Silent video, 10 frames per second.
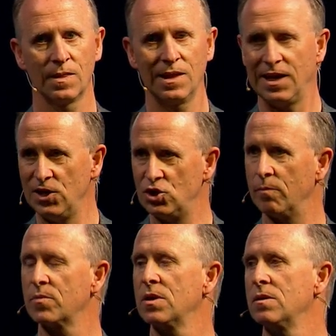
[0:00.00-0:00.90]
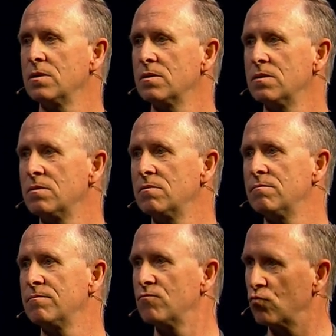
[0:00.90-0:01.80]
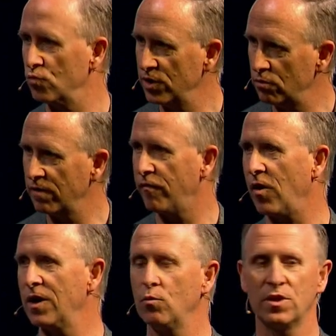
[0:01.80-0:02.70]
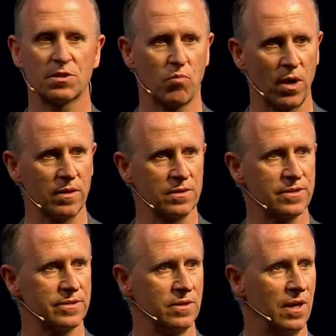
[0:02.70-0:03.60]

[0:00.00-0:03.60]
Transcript: Egypt, reunified with his brothers,